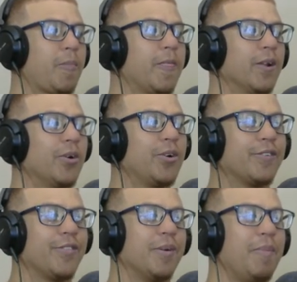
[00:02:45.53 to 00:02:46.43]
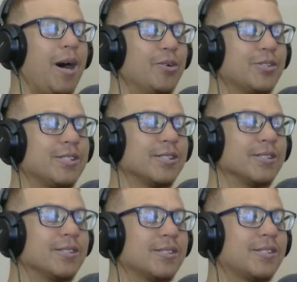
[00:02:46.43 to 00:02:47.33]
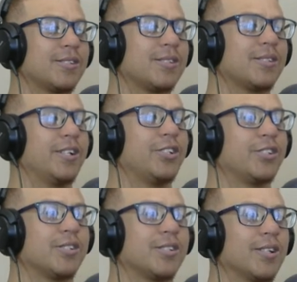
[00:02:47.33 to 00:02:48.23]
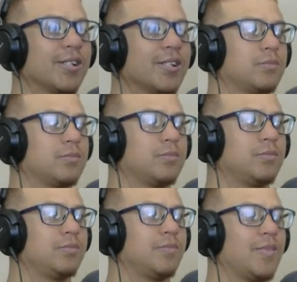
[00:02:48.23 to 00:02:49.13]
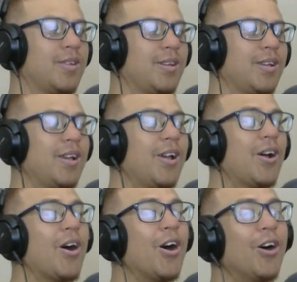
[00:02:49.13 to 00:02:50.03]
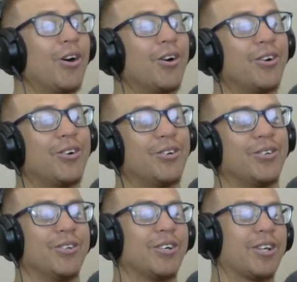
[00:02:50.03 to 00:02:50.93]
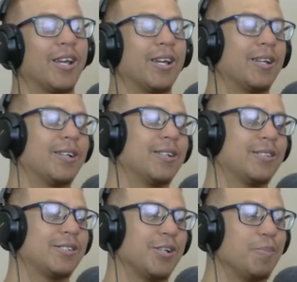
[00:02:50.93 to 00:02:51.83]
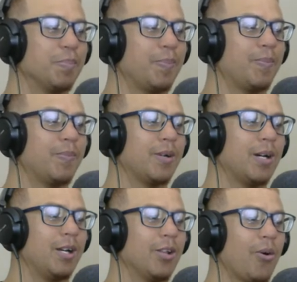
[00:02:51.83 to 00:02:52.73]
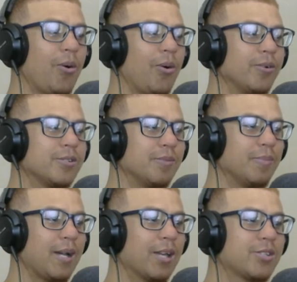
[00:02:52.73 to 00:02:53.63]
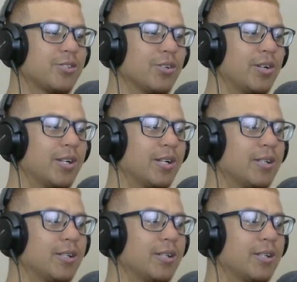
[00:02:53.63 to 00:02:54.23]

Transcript: The Lord of the Mountains. Interesting. Oh, okay. Some lore, some backstory.